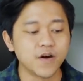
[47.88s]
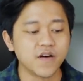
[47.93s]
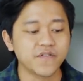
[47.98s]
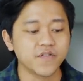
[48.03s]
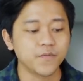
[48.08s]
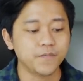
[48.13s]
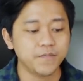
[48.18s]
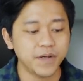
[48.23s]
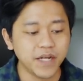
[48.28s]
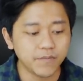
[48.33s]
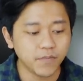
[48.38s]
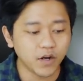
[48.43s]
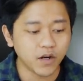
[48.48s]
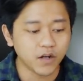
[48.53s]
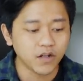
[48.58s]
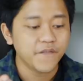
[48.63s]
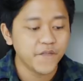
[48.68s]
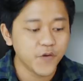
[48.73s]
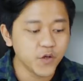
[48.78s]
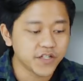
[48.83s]
Marvel
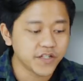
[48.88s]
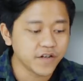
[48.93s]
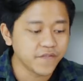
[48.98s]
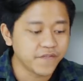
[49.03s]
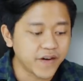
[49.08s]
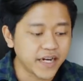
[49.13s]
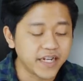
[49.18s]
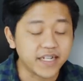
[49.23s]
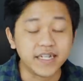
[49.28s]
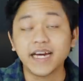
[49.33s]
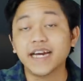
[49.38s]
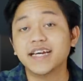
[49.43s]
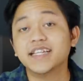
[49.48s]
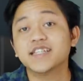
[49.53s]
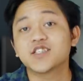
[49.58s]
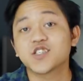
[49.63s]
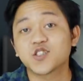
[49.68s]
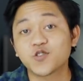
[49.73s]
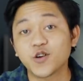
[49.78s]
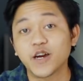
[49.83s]
Pinball, Future Fight,
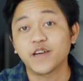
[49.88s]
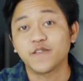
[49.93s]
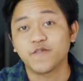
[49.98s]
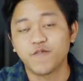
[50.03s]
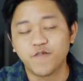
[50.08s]
and Strike